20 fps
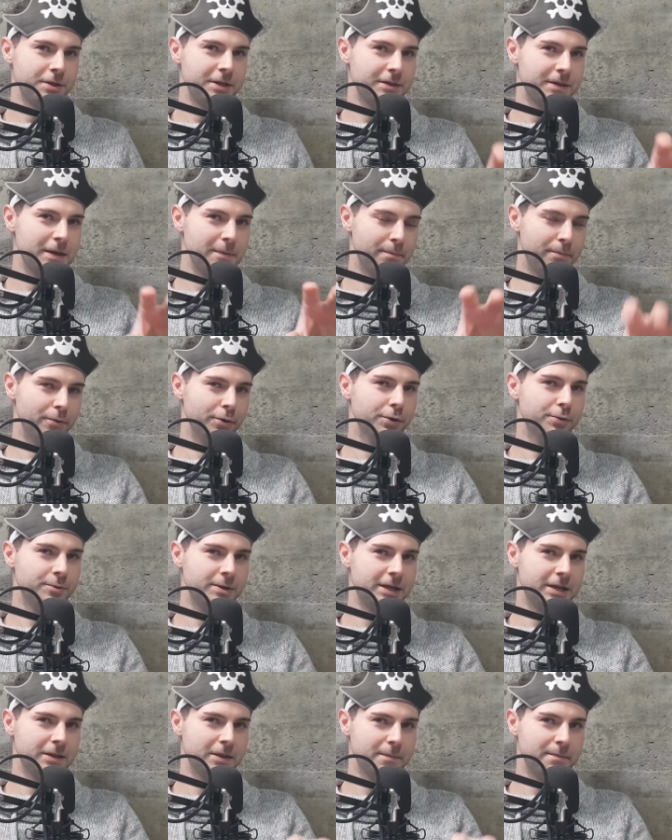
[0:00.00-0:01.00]
think they're
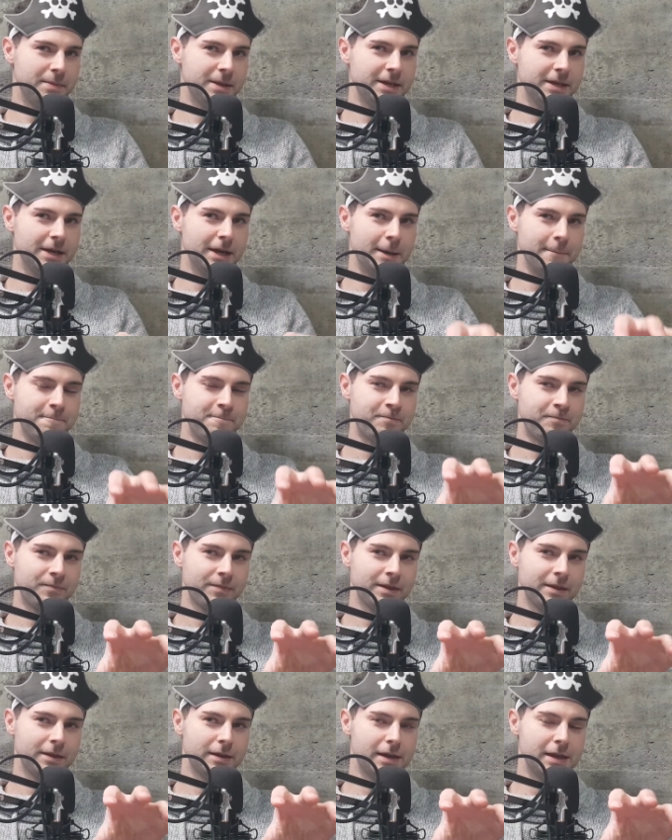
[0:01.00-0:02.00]
brewing the beer
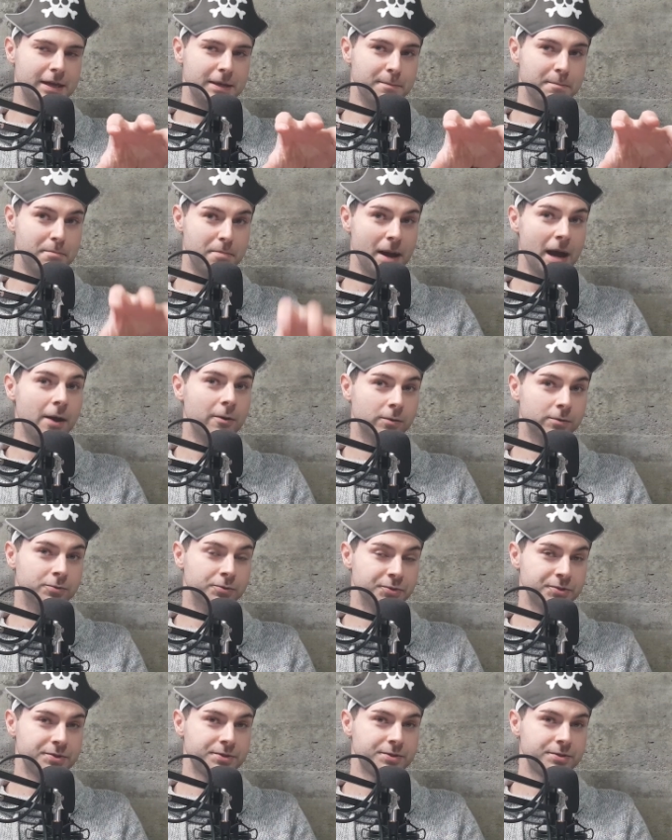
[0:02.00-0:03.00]
in
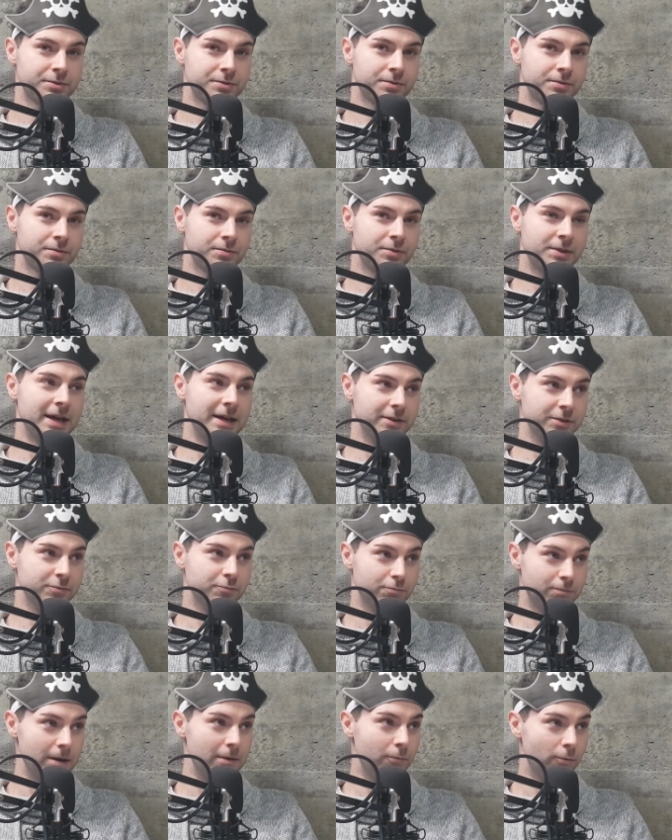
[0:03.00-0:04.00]
barrels, like rum that,
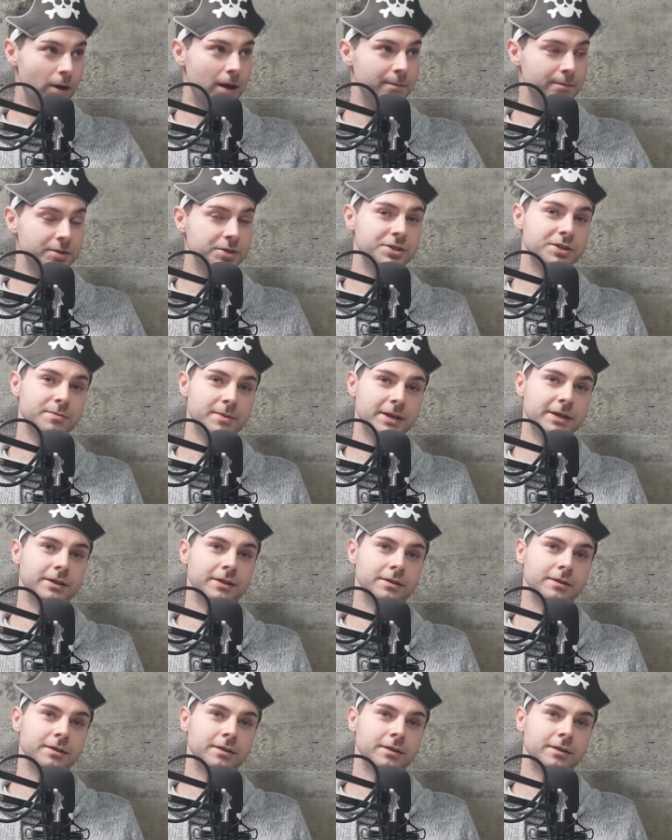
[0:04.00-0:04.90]
barrels, but rum used to be in.